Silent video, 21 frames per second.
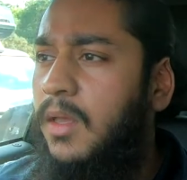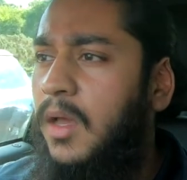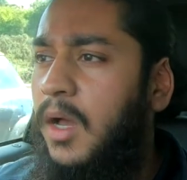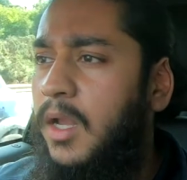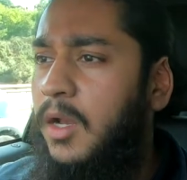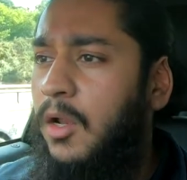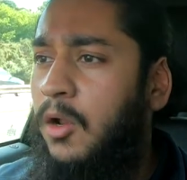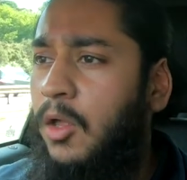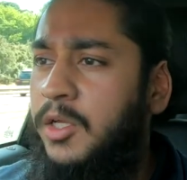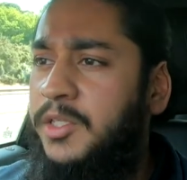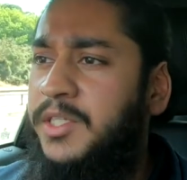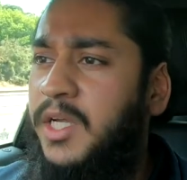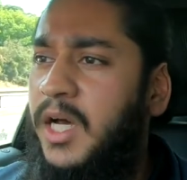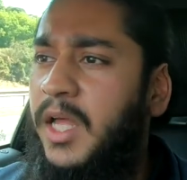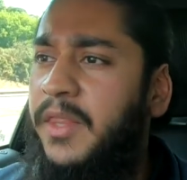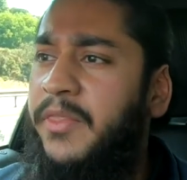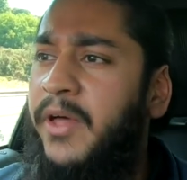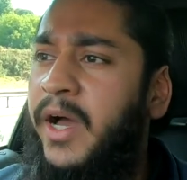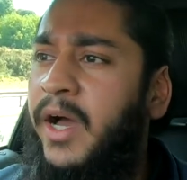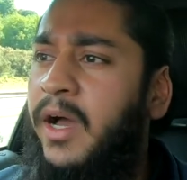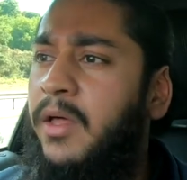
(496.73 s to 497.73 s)
And
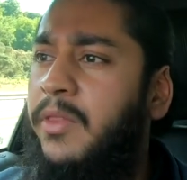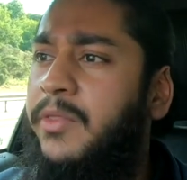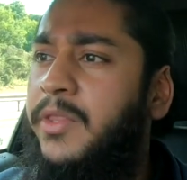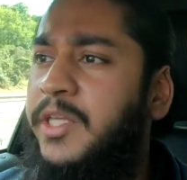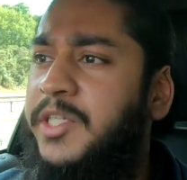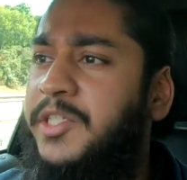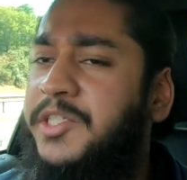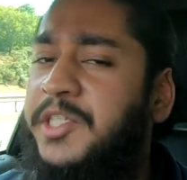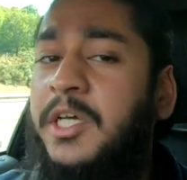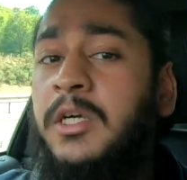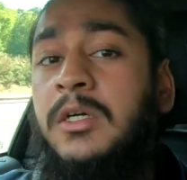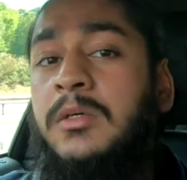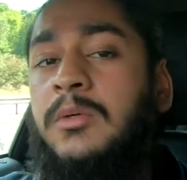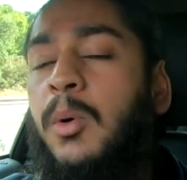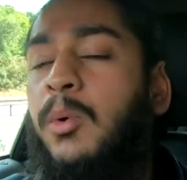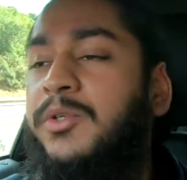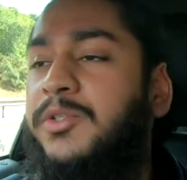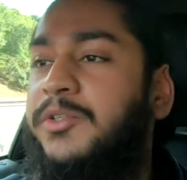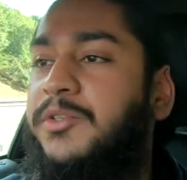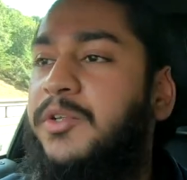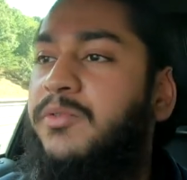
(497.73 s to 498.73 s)
alongside that, the steering wheel
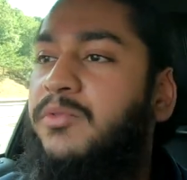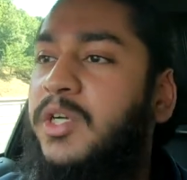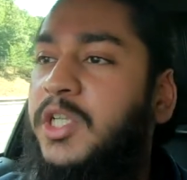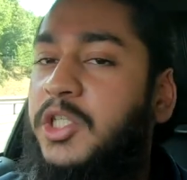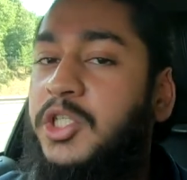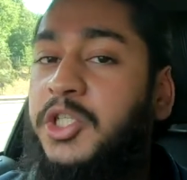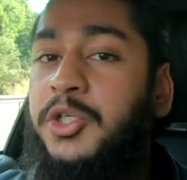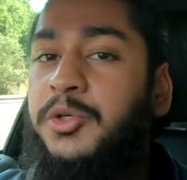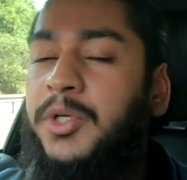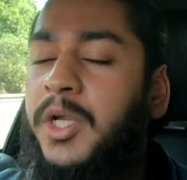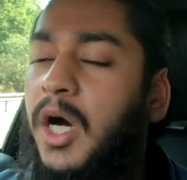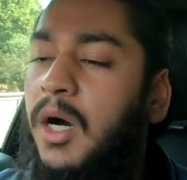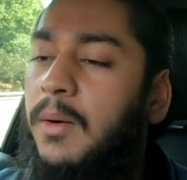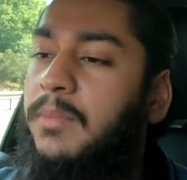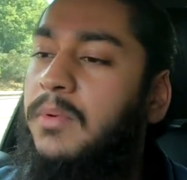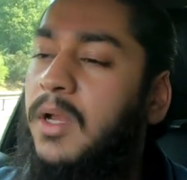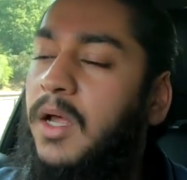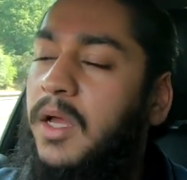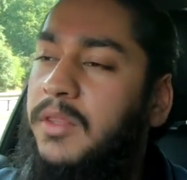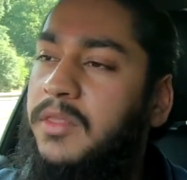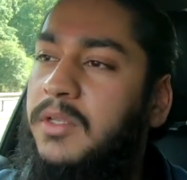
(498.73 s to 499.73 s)
was also really chewed up.
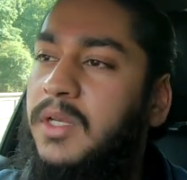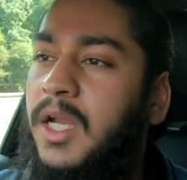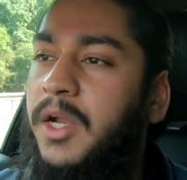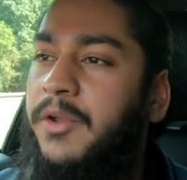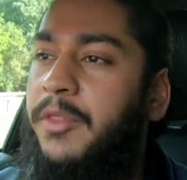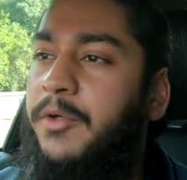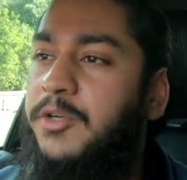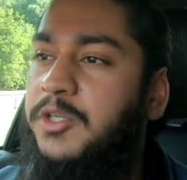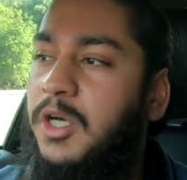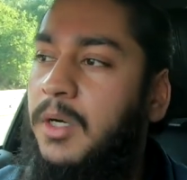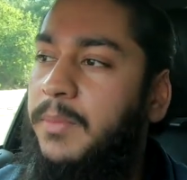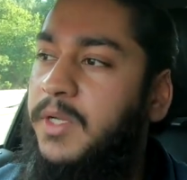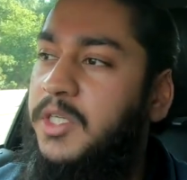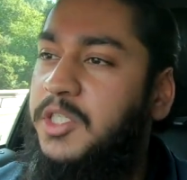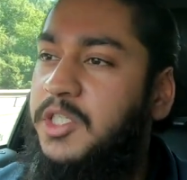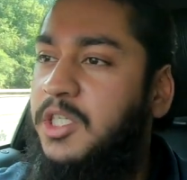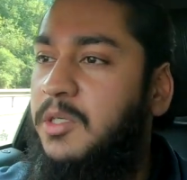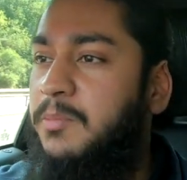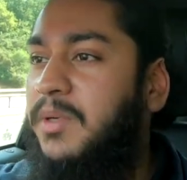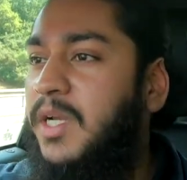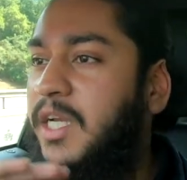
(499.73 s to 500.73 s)
Like the leather on top had
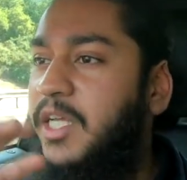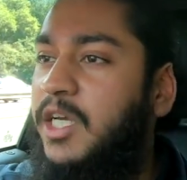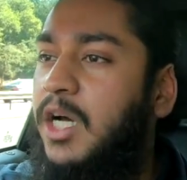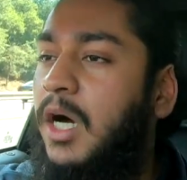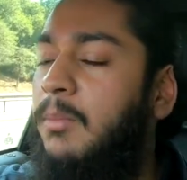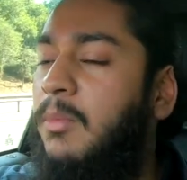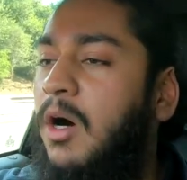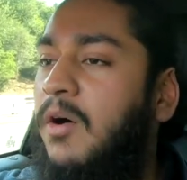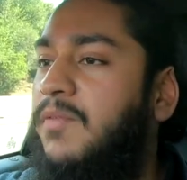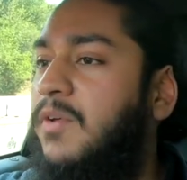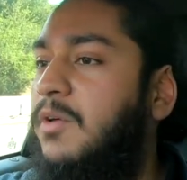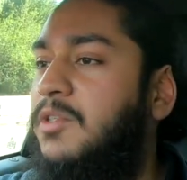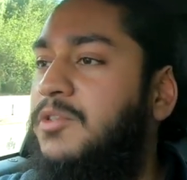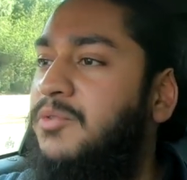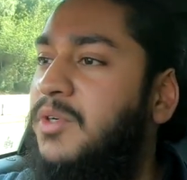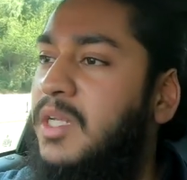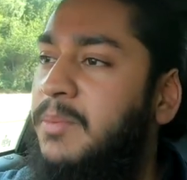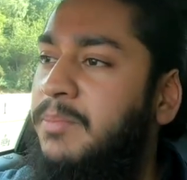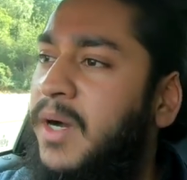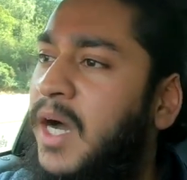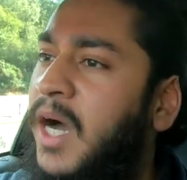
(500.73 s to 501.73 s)
just completely come off. It was
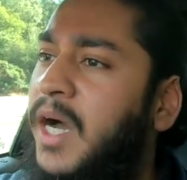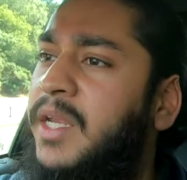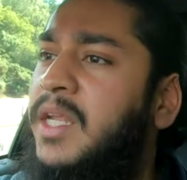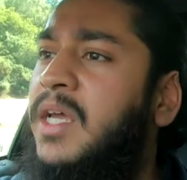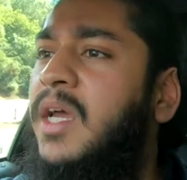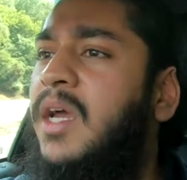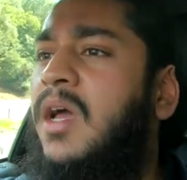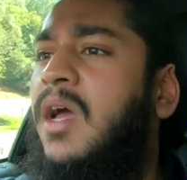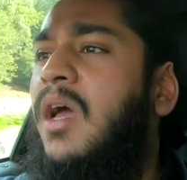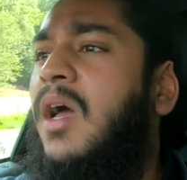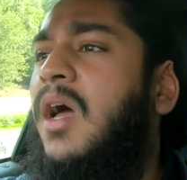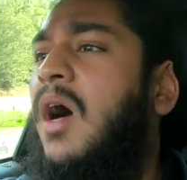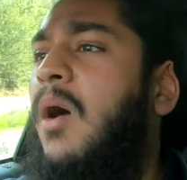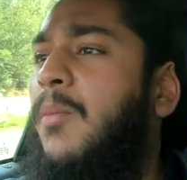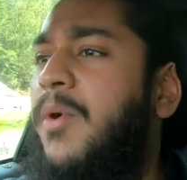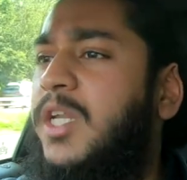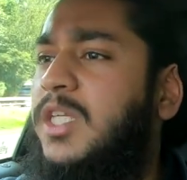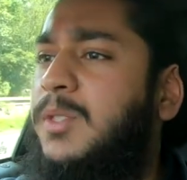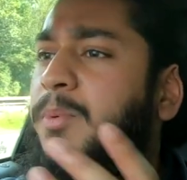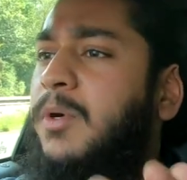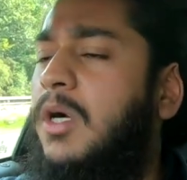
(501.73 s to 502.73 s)
really bad, and
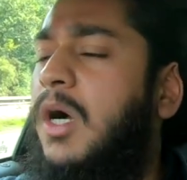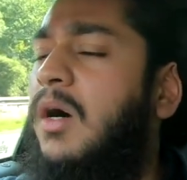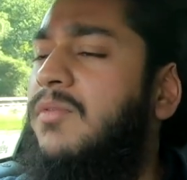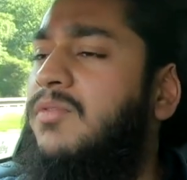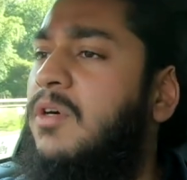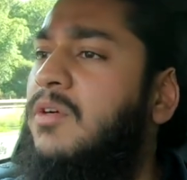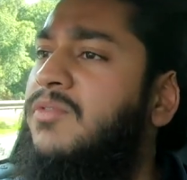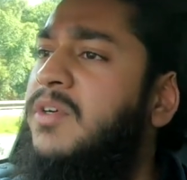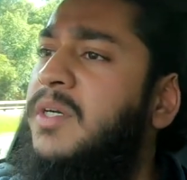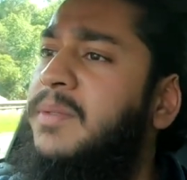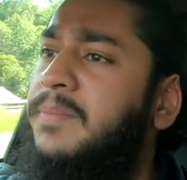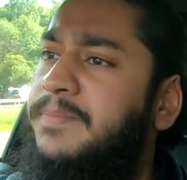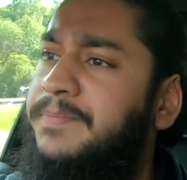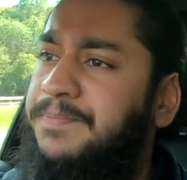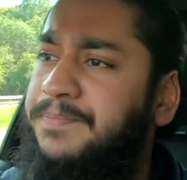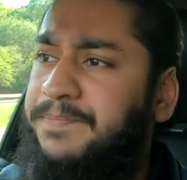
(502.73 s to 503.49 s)
we had to put a cover over it.